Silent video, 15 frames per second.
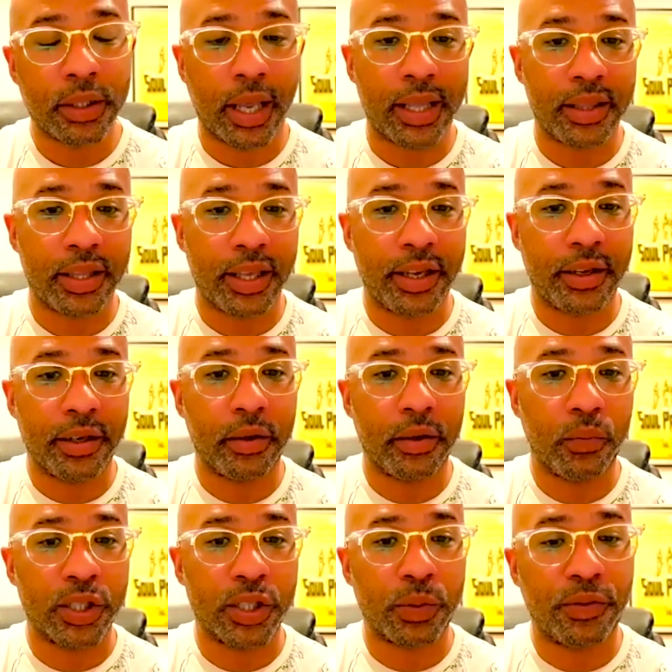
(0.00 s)
And then
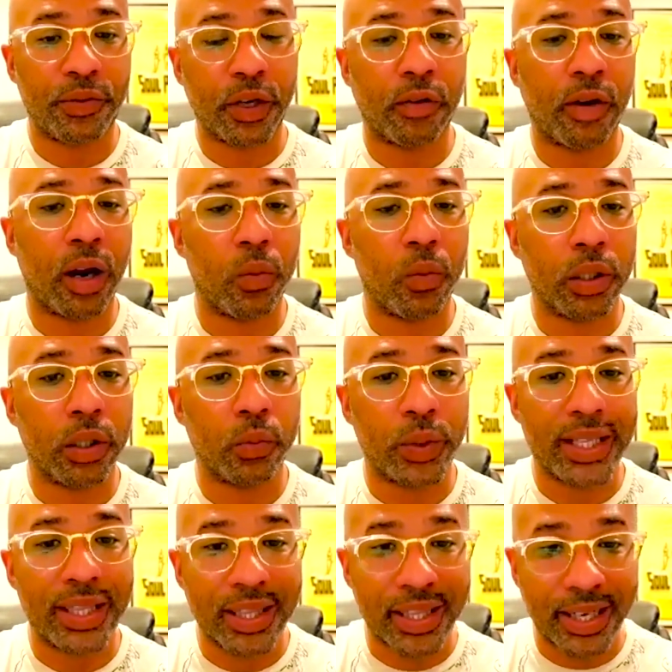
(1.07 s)
once we figure out what
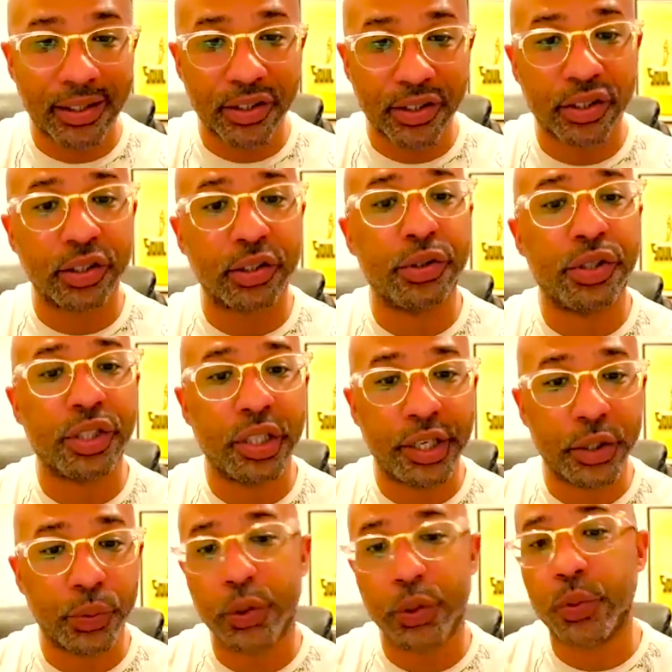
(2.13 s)
we think the solution
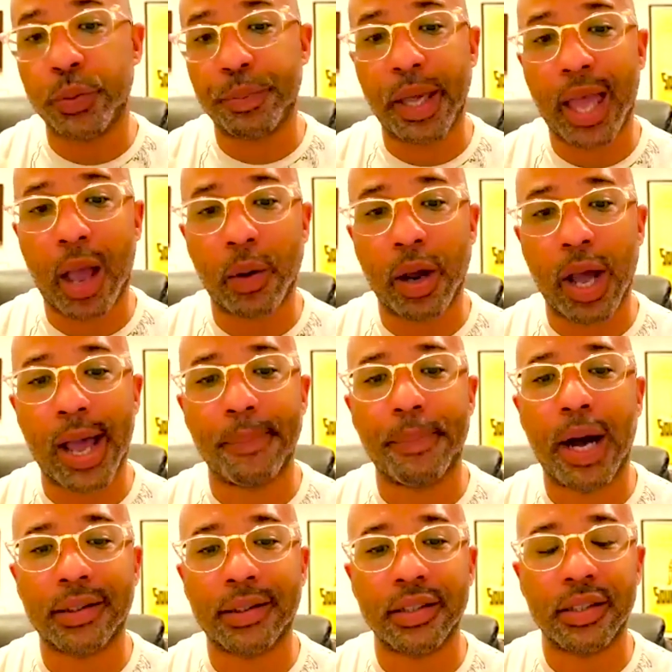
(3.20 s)
is, which would be our
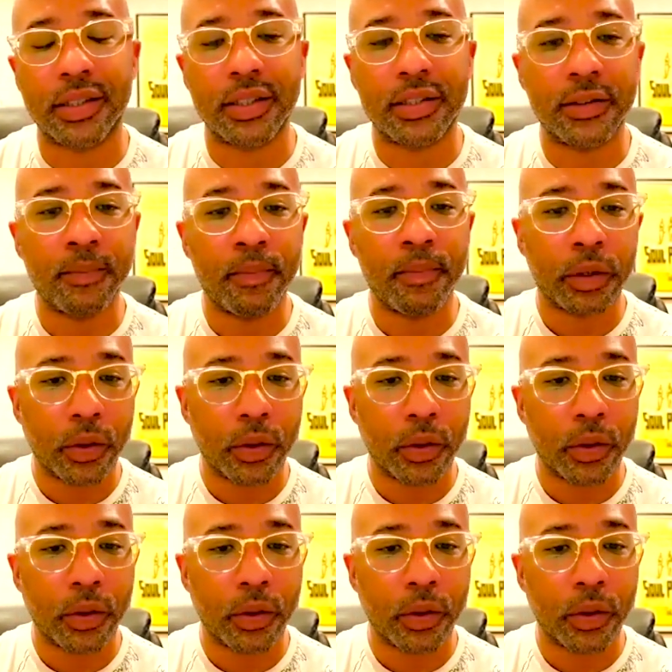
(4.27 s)
hypothesis,